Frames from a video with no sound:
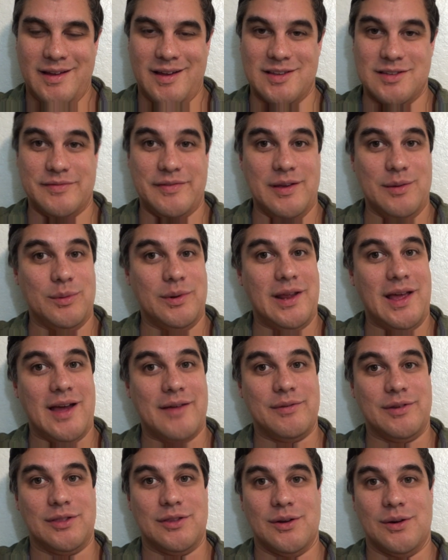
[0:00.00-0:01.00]
As fate would
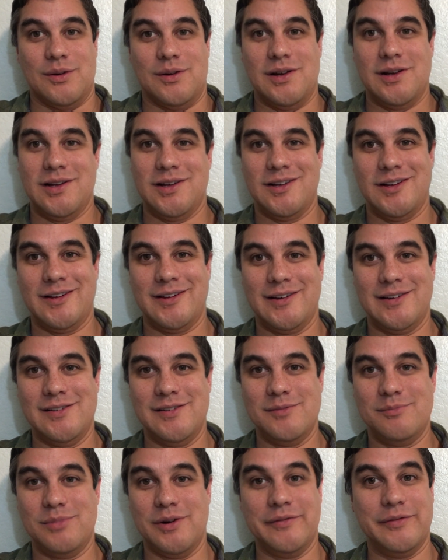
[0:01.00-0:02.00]
have it though,
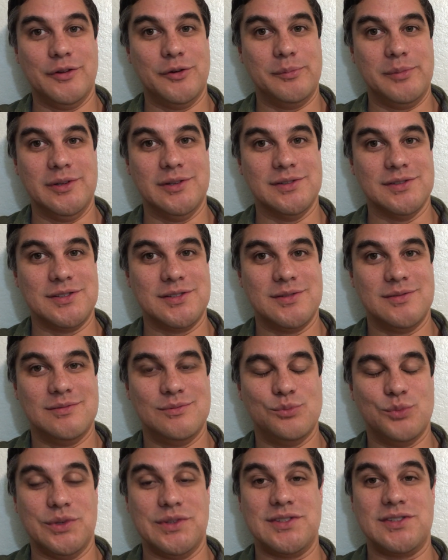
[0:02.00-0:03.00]
Buffalo Bills
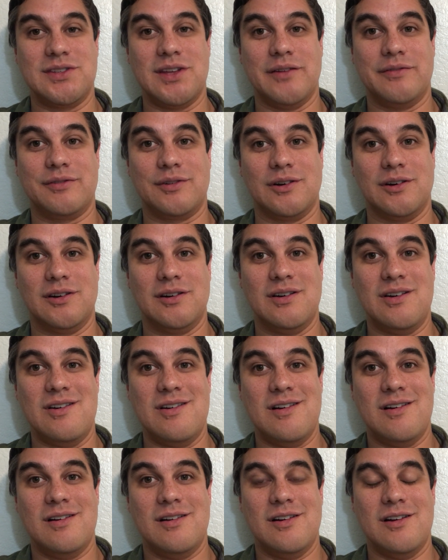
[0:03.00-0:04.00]
would suffer
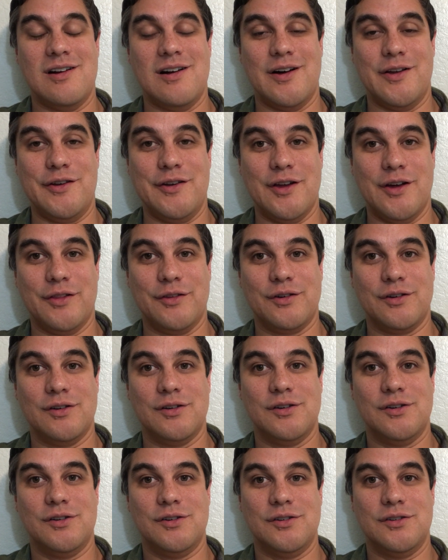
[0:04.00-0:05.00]
another